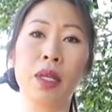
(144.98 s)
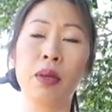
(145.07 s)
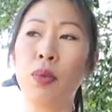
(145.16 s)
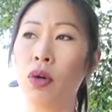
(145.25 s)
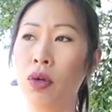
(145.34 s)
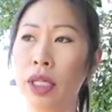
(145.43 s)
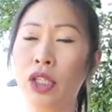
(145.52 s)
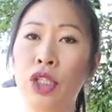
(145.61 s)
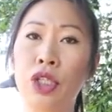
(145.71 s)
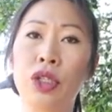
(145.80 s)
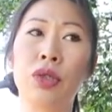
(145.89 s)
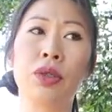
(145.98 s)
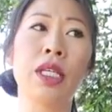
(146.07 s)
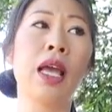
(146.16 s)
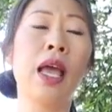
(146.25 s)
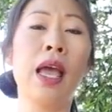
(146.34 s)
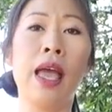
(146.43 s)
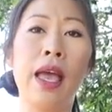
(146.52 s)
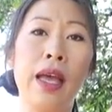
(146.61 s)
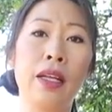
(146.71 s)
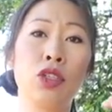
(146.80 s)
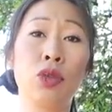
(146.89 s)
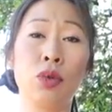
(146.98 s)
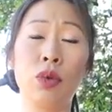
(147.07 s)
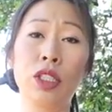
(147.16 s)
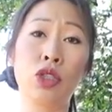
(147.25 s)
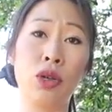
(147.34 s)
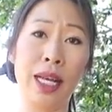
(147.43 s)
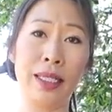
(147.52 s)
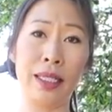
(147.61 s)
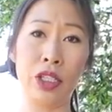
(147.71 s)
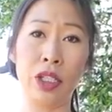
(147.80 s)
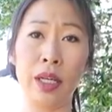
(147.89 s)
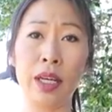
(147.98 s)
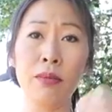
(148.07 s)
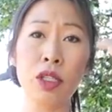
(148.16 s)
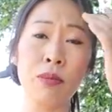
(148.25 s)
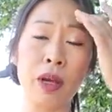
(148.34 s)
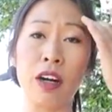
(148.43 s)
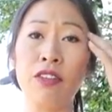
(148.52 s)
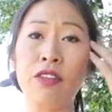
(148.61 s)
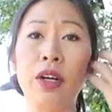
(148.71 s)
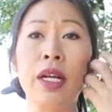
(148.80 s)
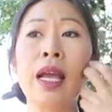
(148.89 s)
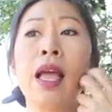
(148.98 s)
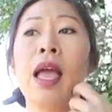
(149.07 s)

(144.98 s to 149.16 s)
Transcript: pulled his shoes and was transitioning him to barefoot,